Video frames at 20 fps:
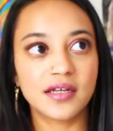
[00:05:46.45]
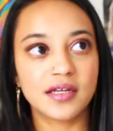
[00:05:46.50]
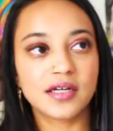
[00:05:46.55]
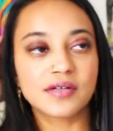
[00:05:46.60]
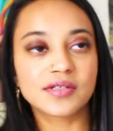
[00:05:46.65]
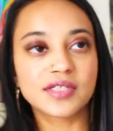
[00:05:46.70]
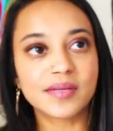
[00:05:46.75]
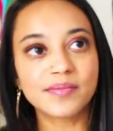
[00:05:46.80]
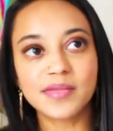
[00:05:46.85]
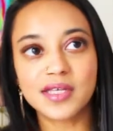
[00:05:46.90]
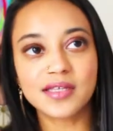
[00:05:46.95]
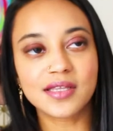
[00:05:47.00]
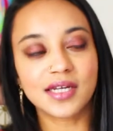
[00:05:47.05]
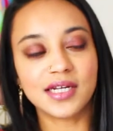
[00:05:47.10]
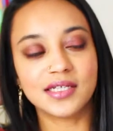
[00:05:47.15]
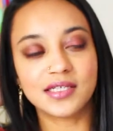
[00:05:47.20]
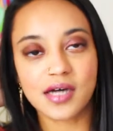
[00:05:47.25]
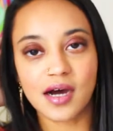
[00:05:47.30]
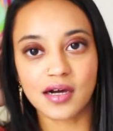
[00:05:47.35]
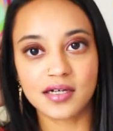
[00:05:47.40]
you know, something that
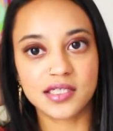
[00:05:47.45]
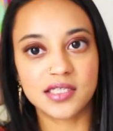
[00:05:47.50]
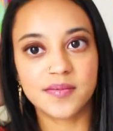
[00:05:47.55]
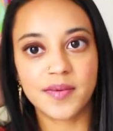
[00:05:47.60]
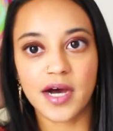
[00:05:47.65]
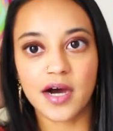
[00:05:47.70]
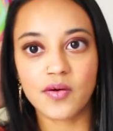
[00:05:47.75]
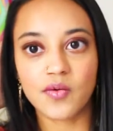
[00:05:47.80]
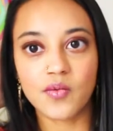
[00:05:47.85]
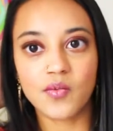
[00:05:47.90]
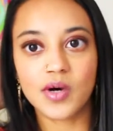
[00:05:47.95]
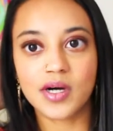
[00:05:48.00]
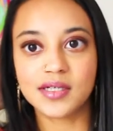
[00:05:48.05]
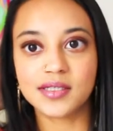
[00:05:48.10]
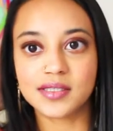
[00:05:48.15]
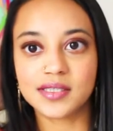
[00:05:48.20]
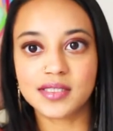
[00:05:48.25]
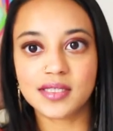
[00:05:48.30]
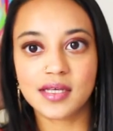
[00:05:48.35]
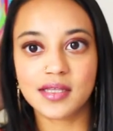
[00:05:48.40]
he talks about
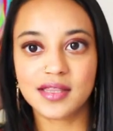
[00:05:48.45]
was